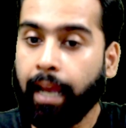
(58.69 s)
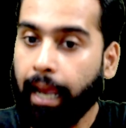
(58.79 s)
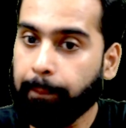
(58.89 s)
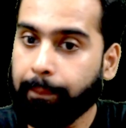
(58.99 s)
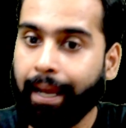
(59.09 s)

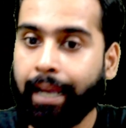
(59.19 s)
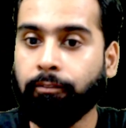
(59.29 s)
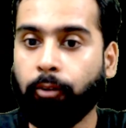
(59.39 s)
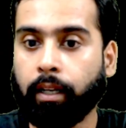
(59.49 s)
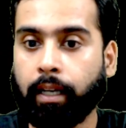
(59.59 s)
applying
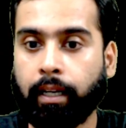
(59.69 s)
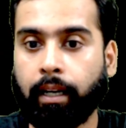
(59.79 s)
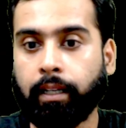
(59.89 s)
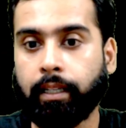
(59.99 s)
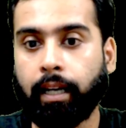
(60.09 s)
for
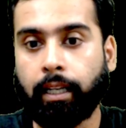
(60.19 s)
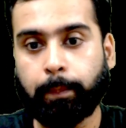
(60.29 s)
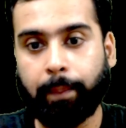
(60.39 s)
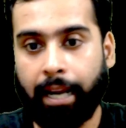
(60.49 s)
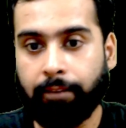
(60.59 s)
Karnataka's
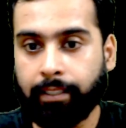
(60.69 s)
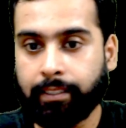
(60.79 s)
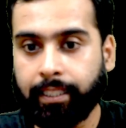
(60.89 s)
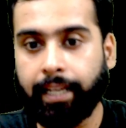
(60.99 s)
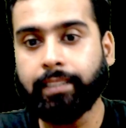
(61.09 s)
private
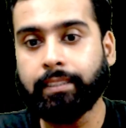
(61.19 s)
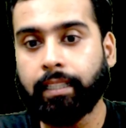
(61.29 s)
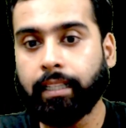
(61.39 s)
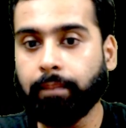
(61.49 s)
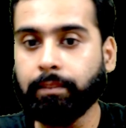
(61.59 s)
seats
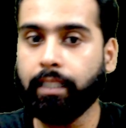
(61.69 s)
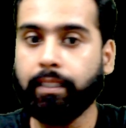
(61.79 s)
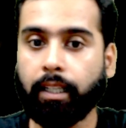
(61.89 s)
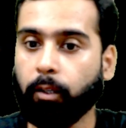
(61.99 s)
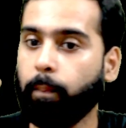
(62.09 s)
comes
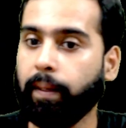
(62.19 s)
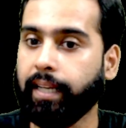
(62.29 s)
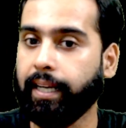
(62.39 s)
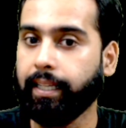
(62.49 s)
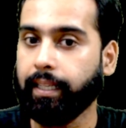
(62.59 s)
under open
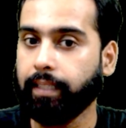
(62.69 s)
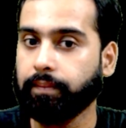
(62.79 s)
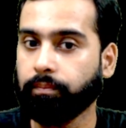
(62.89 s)
category.